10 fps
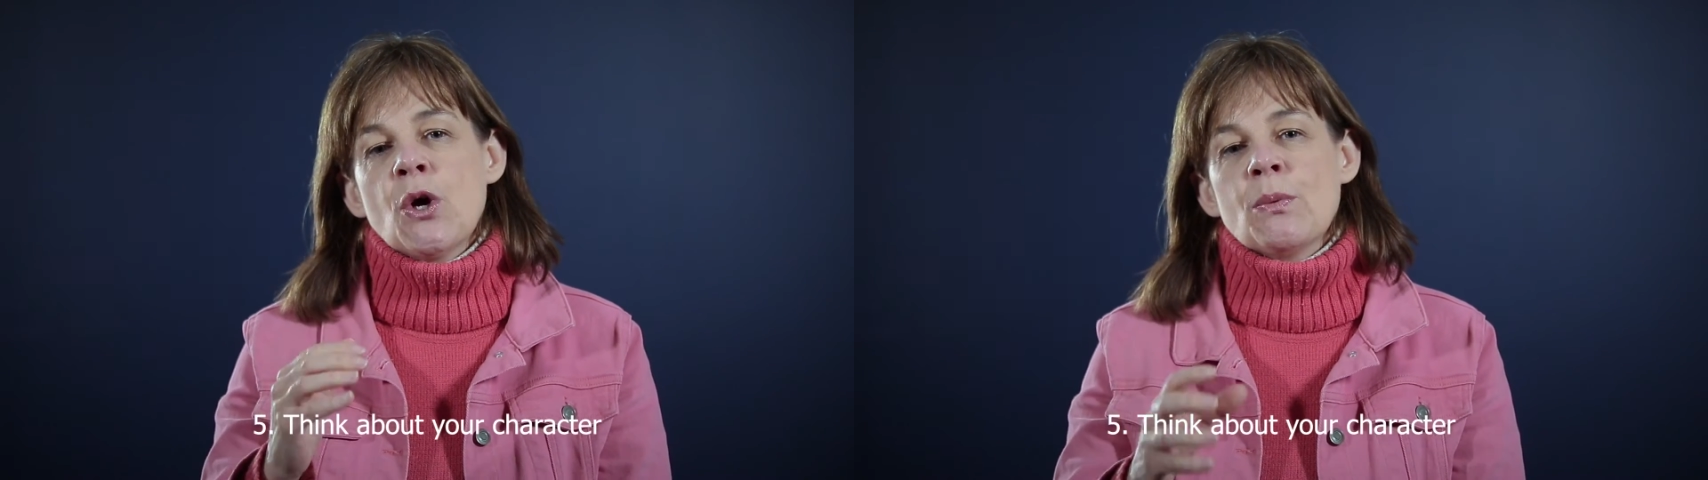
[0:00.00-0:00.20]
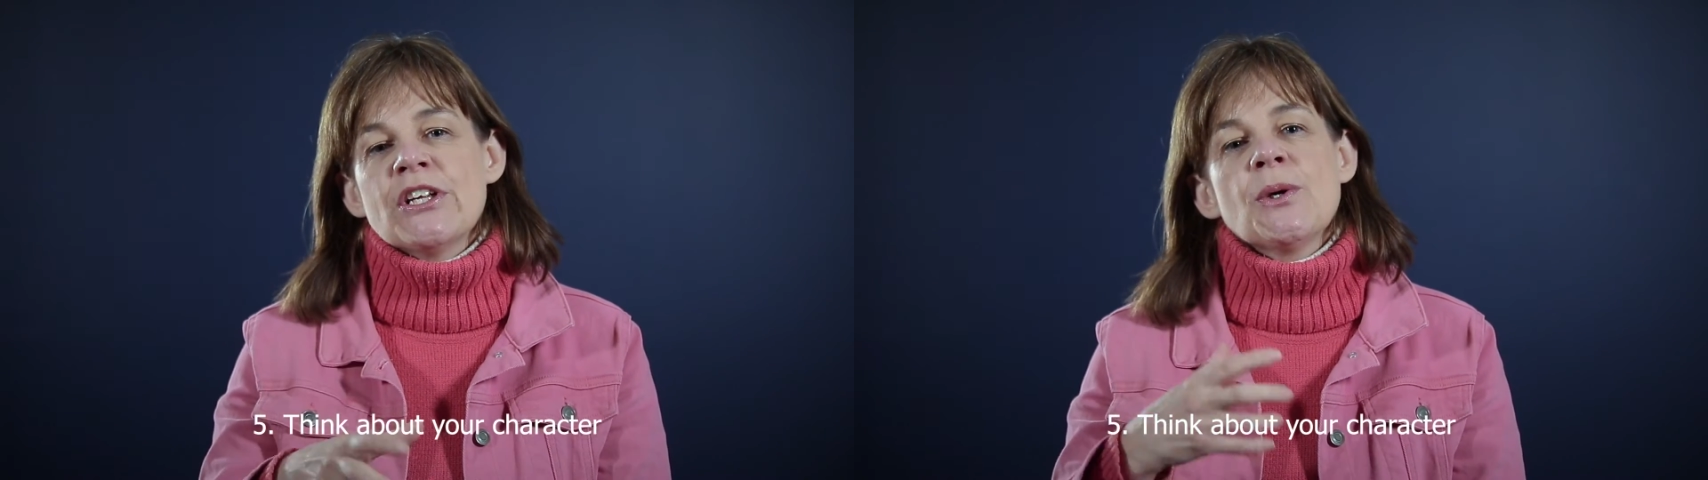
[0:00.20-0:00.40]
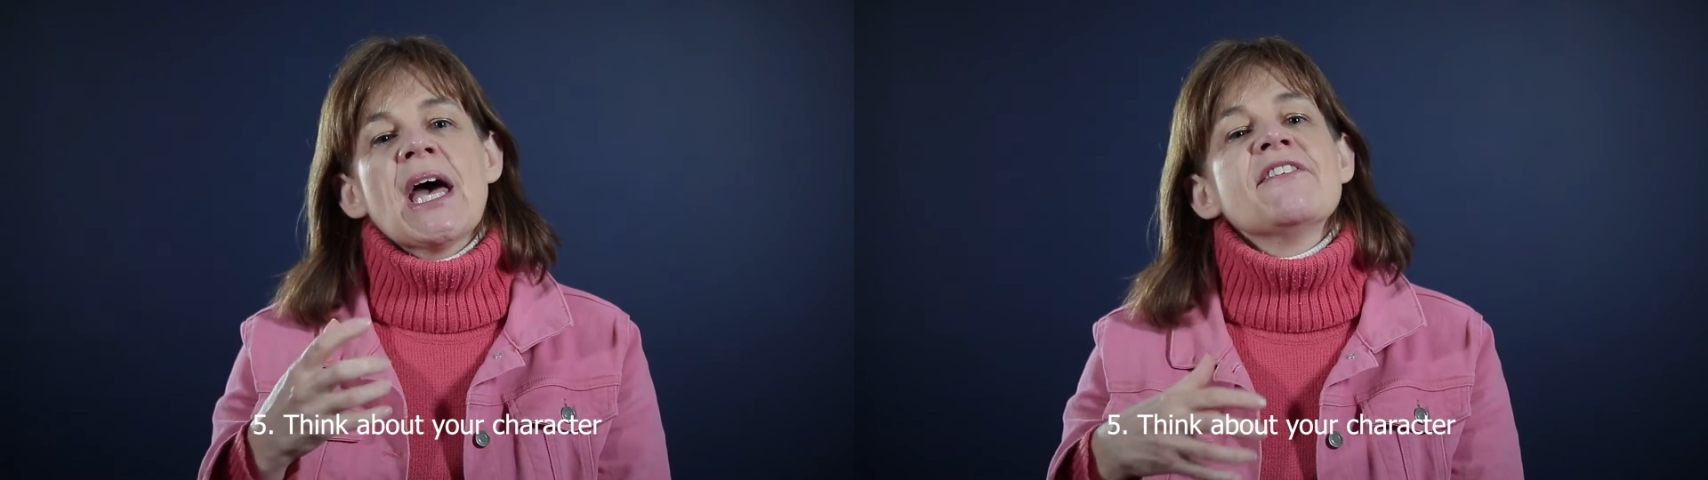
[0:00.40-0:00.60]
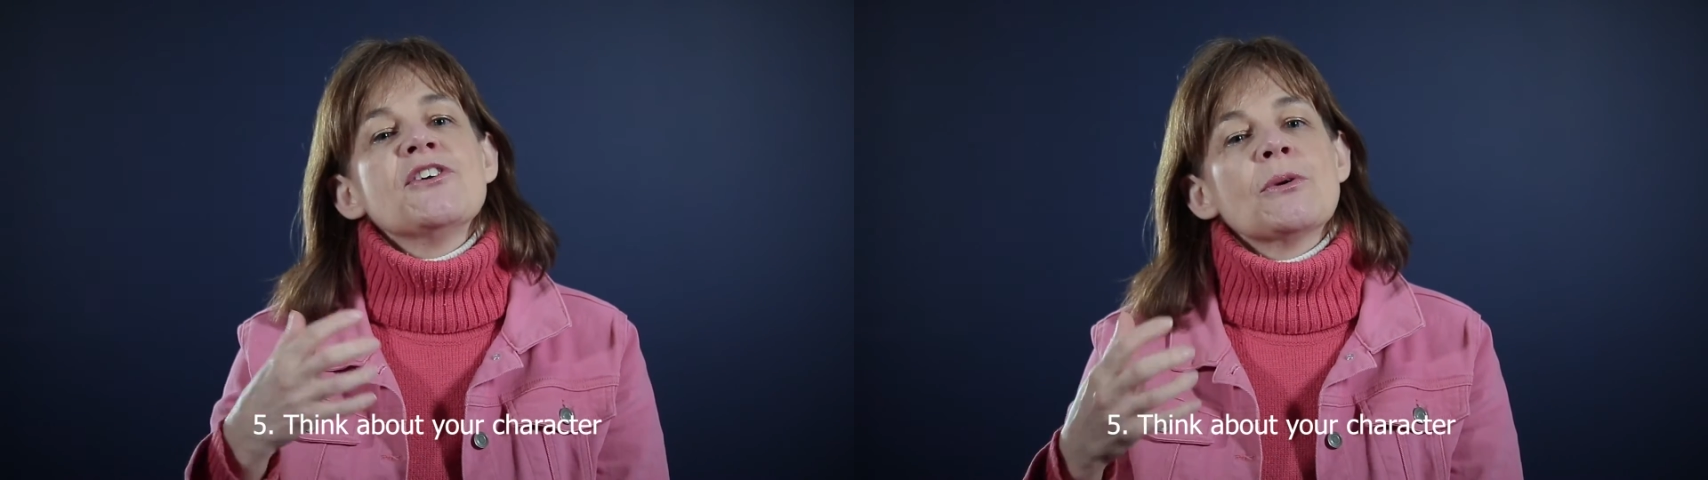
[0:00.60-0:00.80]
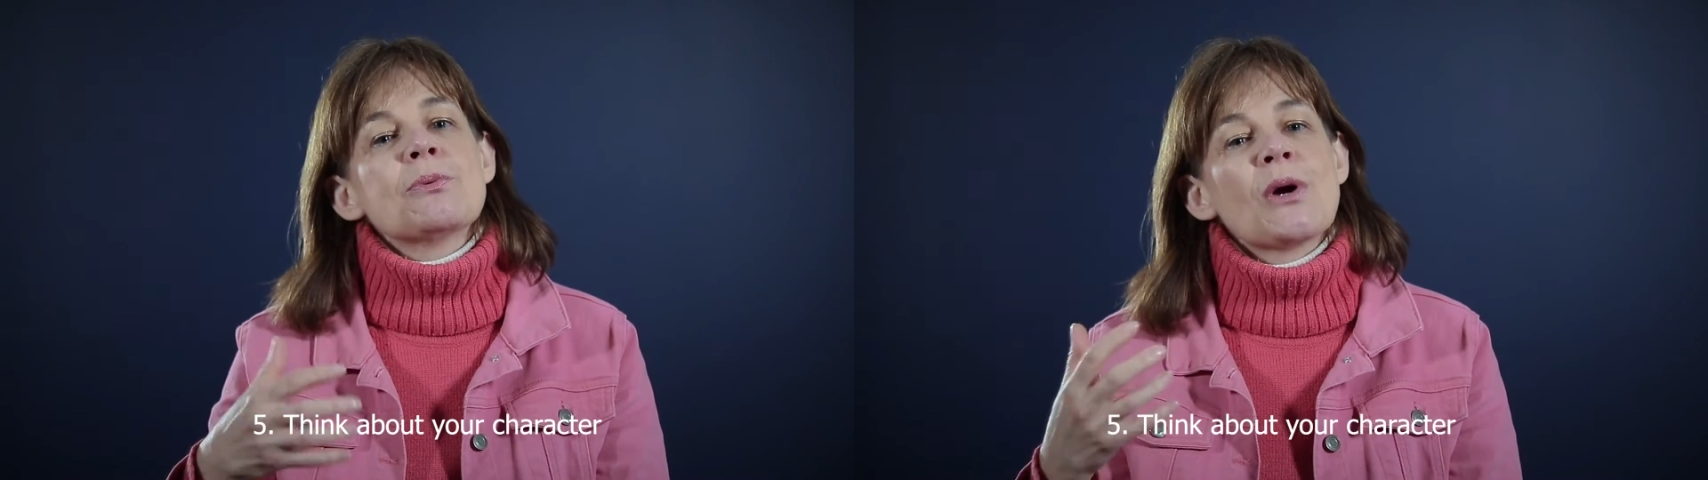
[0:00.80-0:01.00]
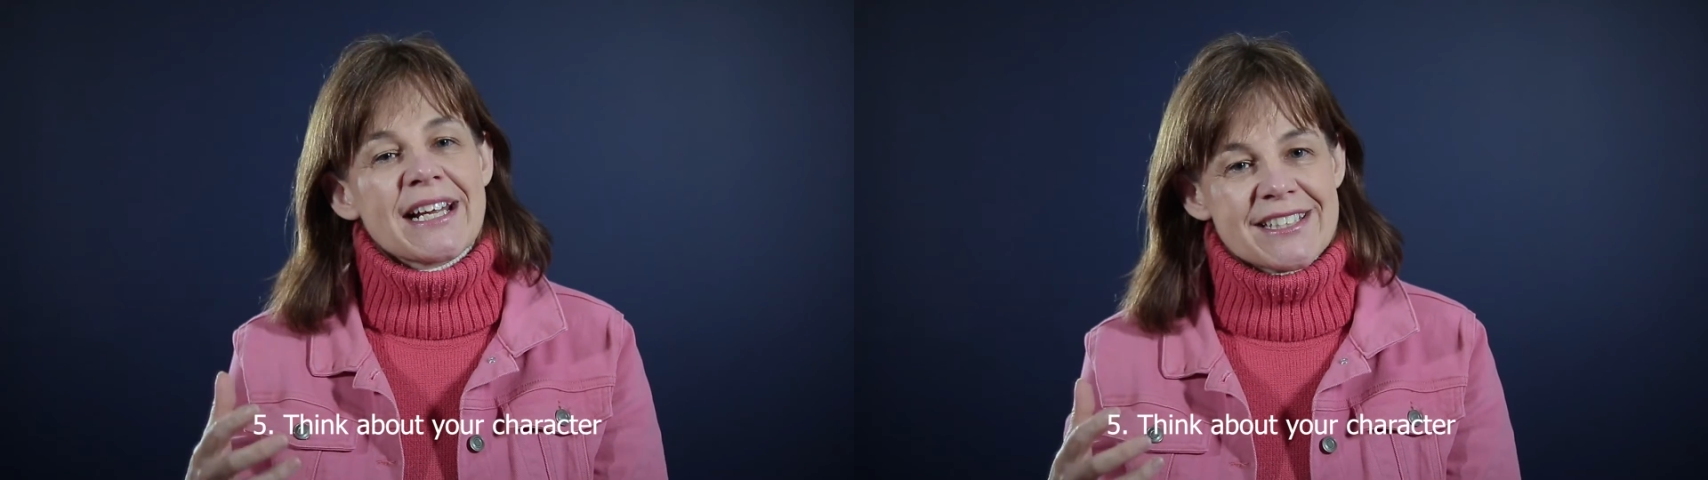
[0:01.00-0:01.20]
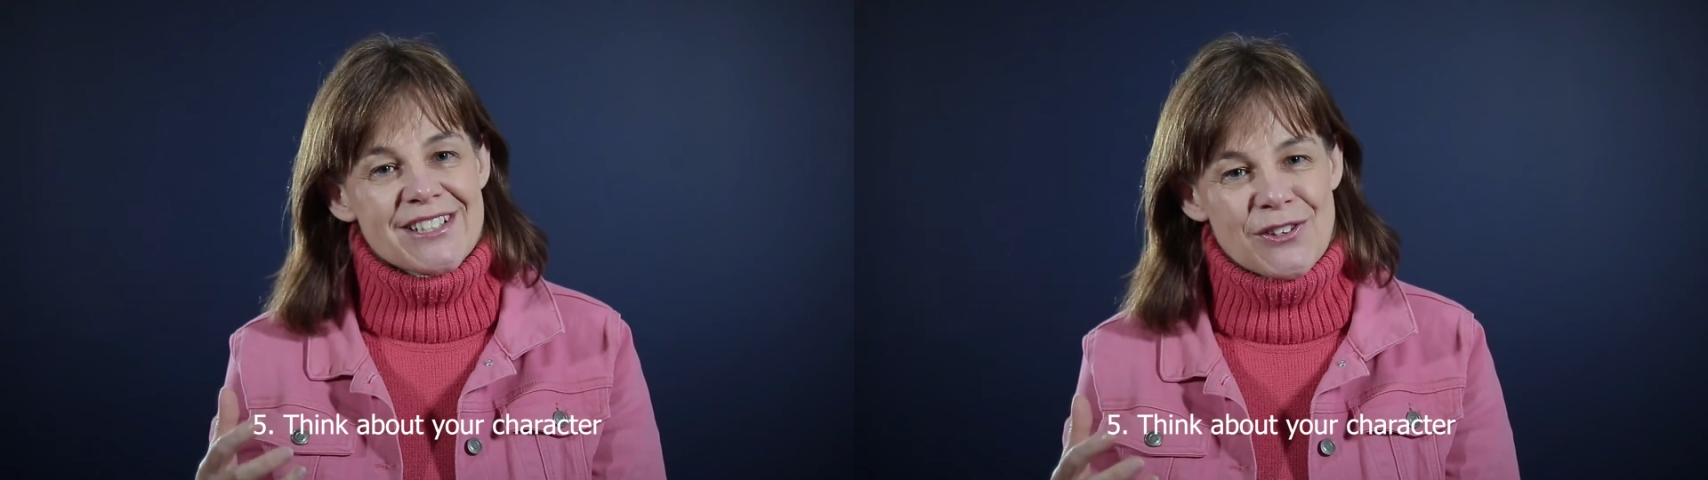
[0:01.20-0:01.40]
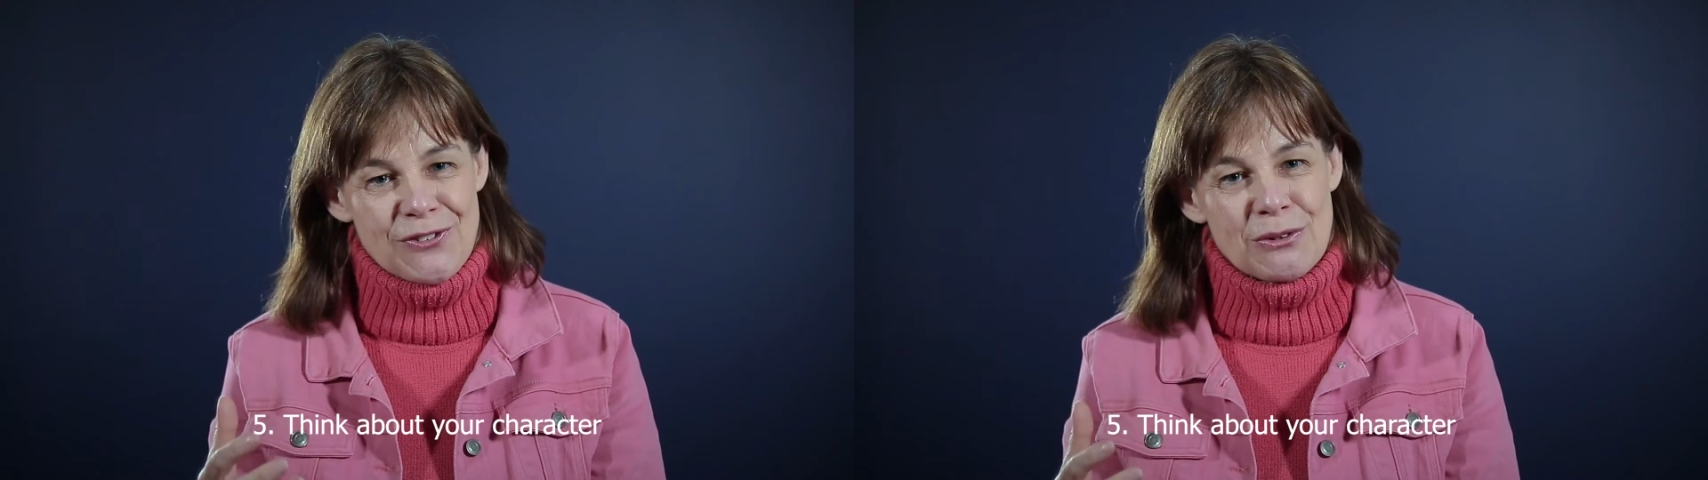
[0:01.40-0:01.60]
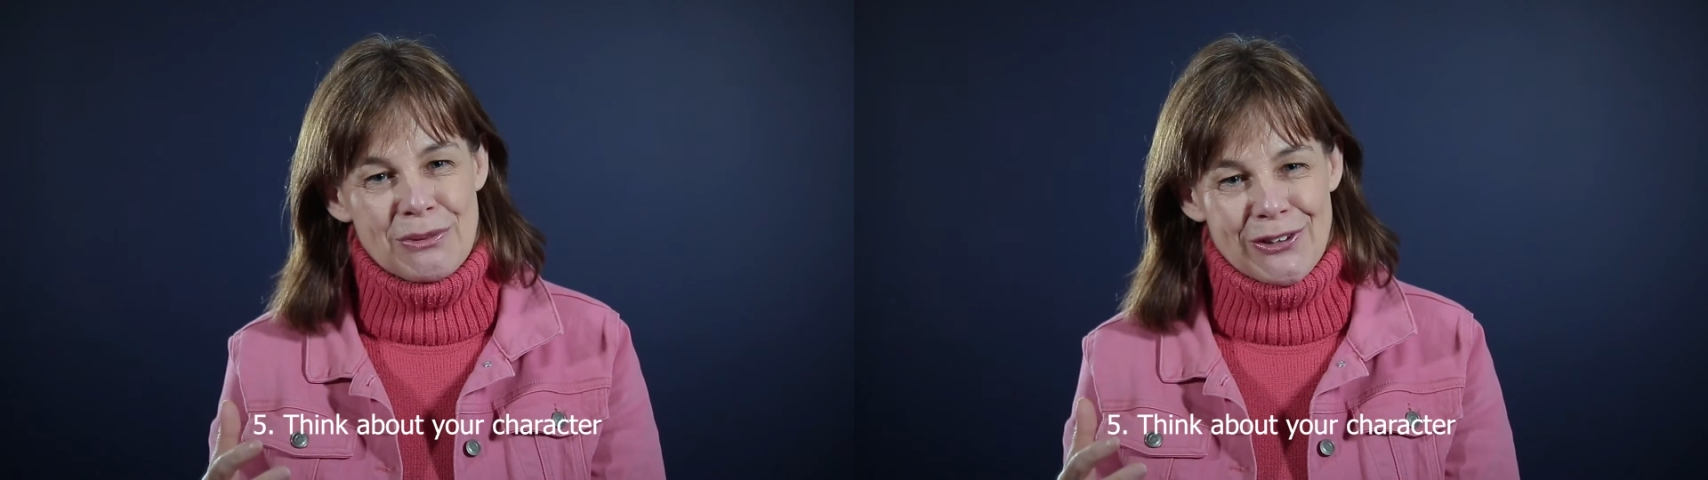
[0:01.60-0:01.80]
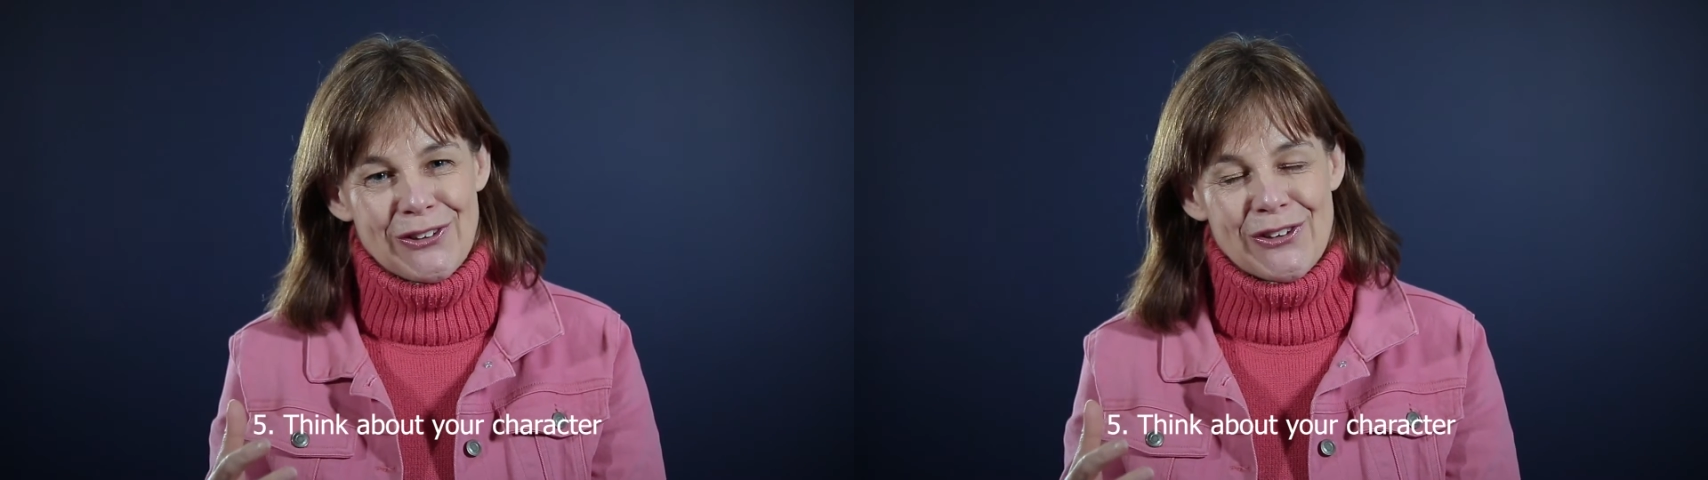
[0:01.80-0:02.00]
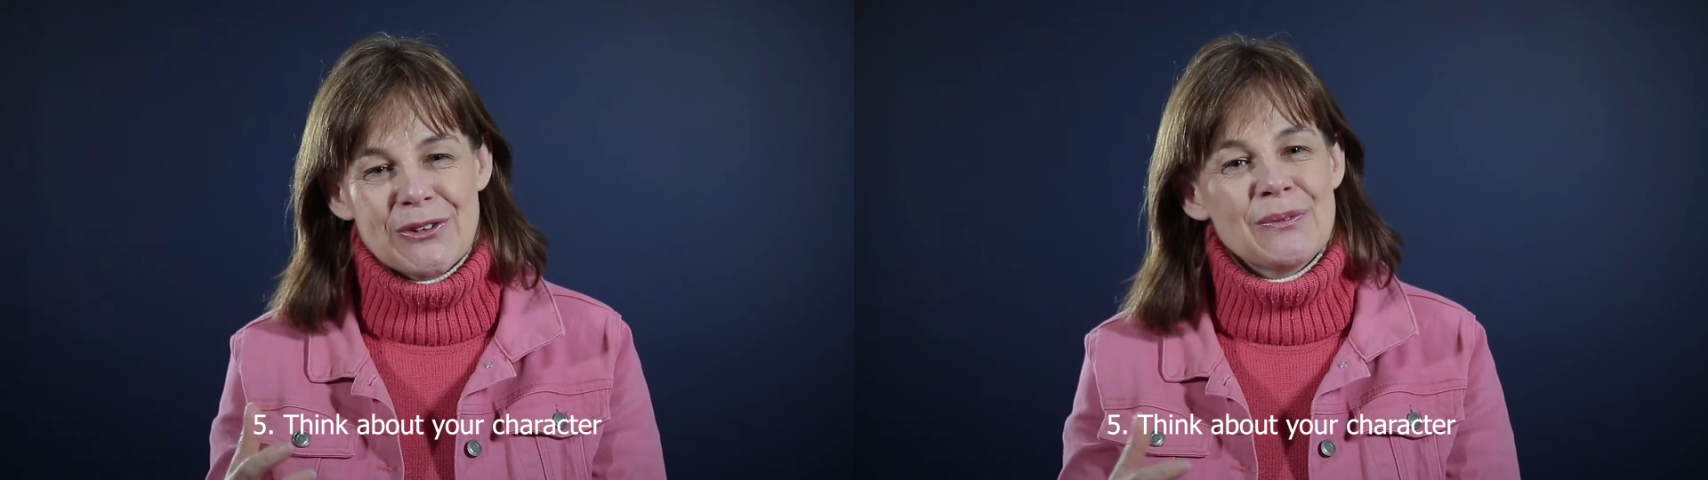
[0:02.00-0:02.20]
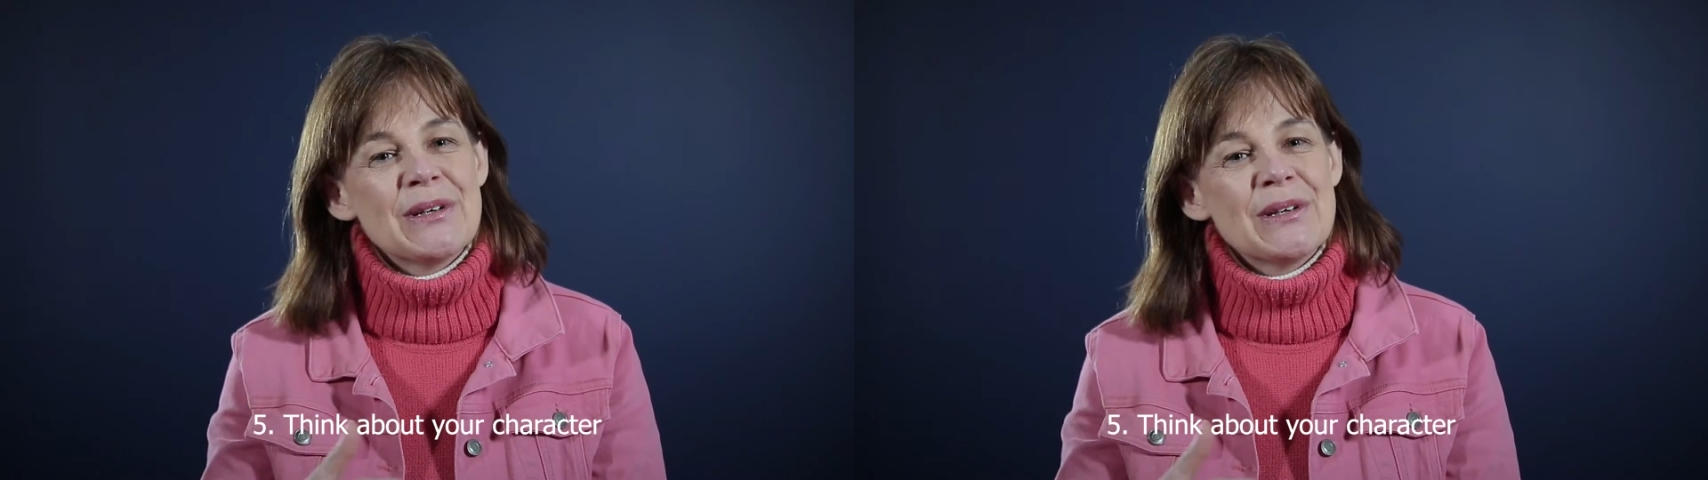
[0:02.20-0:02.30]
When you have your practice of your monologue,